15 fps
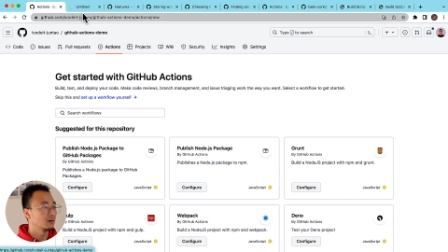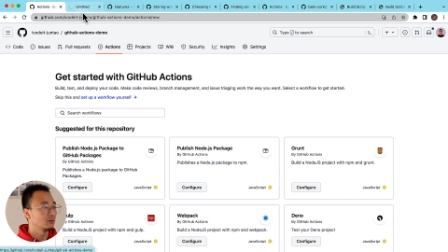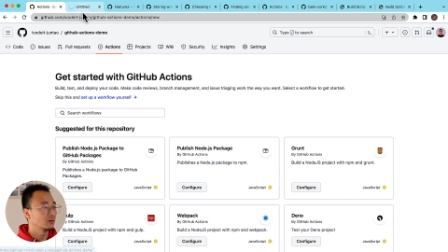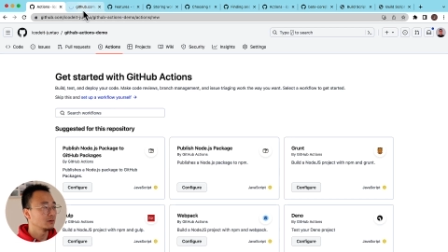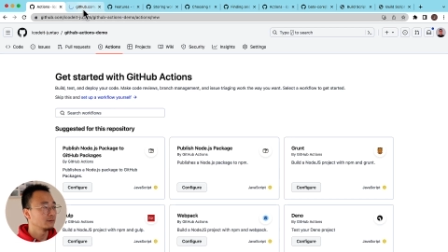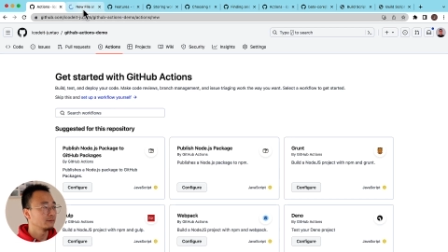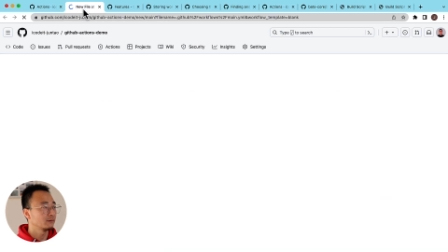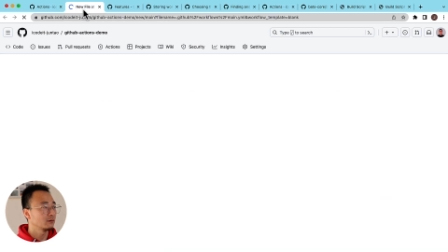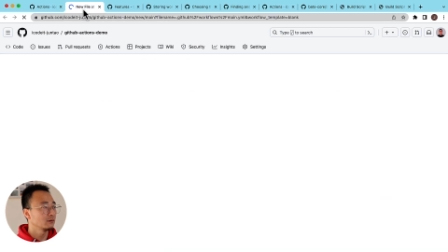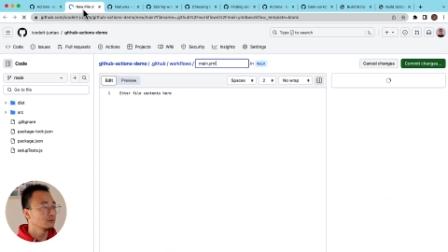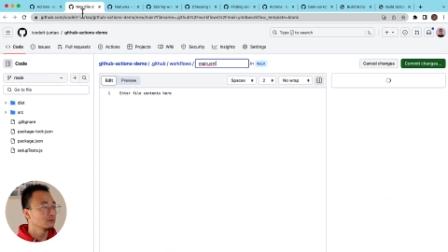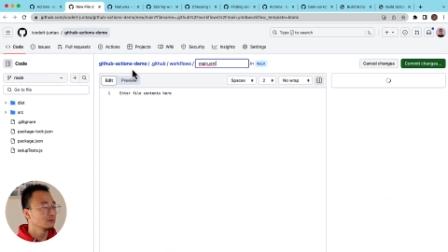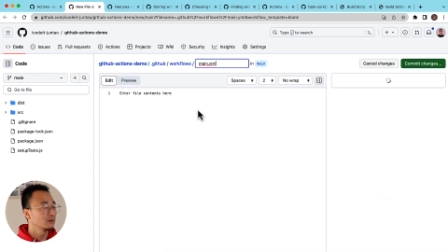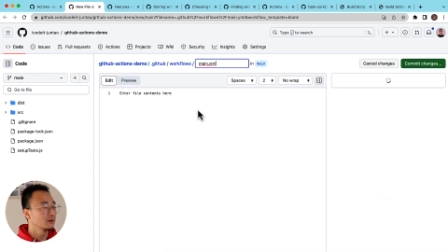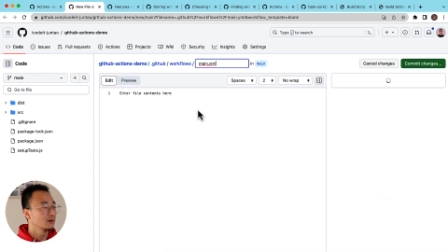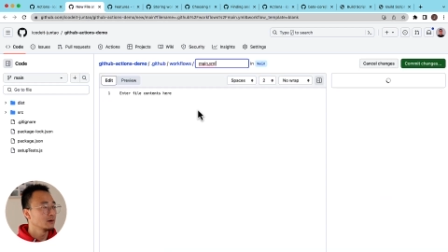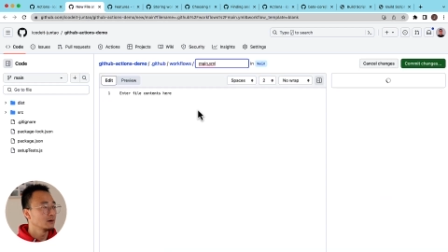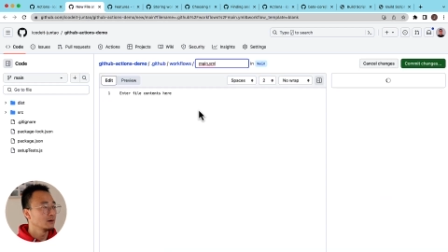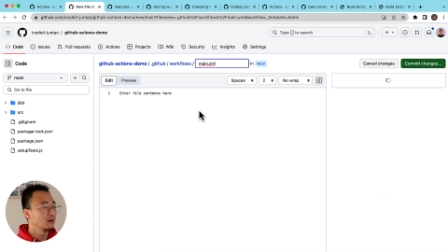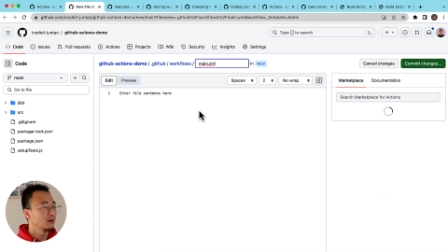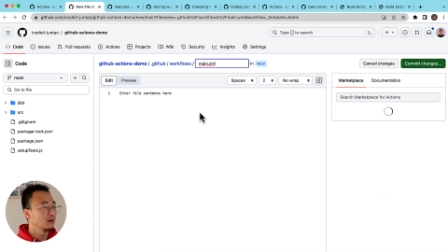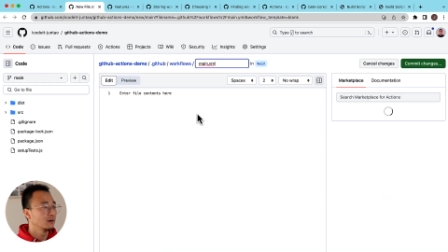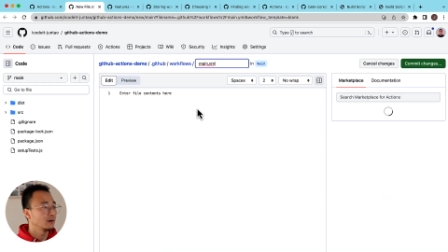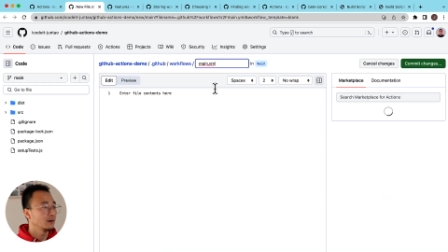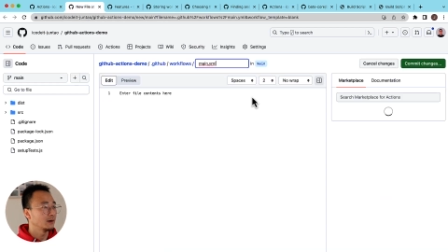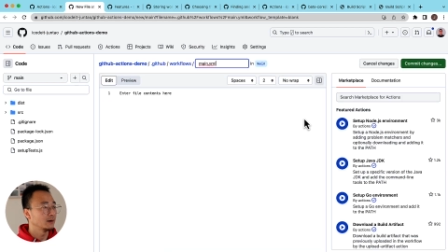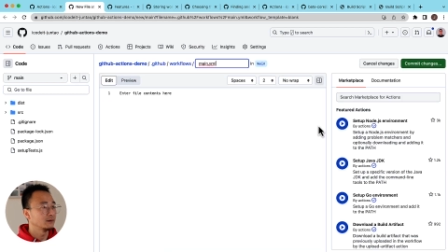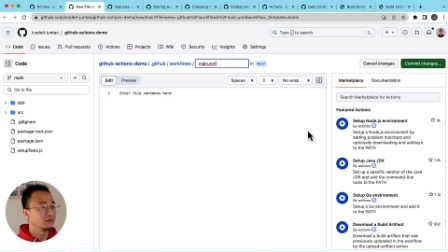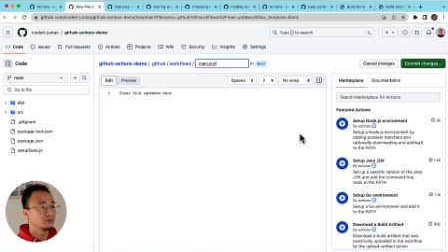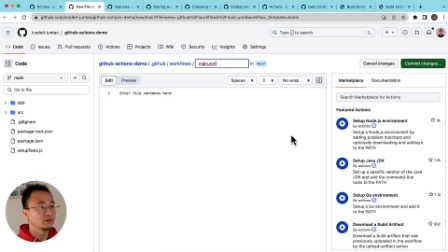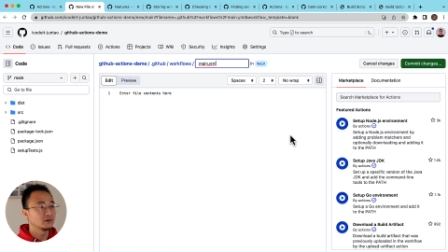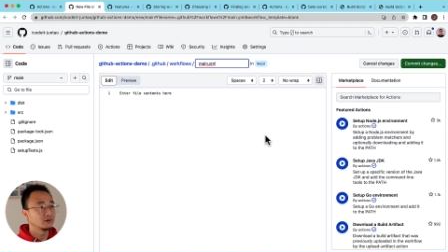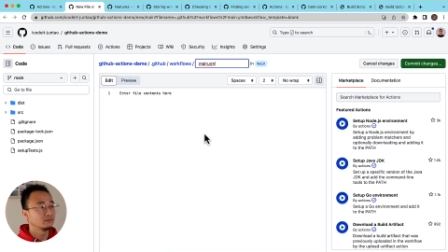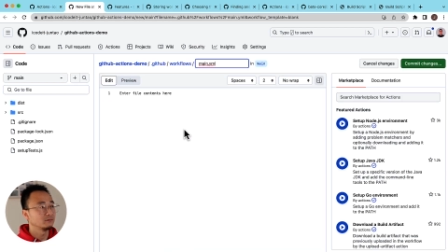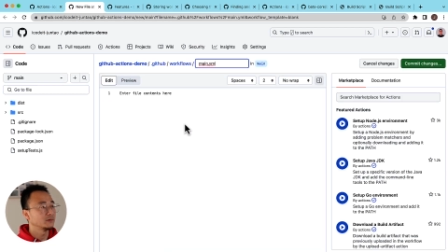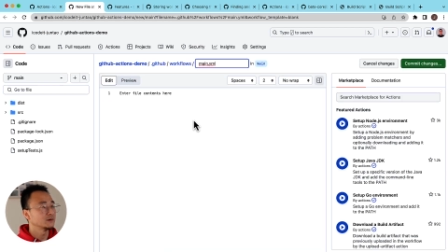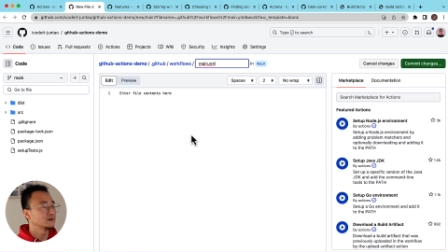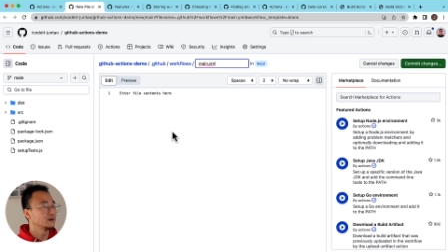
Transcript: workflow. And you can basically